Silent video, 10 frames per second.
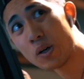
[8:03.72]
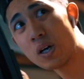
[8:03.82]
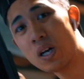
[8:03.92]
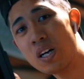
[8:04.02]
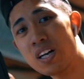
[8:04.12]
that,
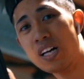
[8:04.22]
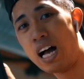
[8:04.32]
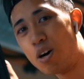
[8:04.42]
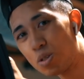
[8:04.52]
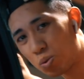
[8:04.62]
let's get back
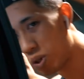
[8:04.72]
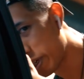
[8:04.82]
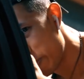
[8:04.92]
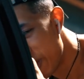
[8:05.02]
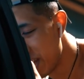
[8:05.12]
to the
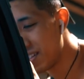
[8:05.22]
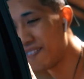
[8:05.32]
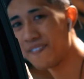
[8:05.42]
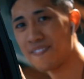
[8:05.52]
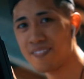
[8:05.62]
vlog, and
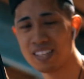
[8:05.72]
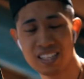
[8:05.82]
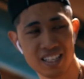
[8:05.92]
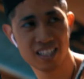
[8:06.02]
thanks for listening.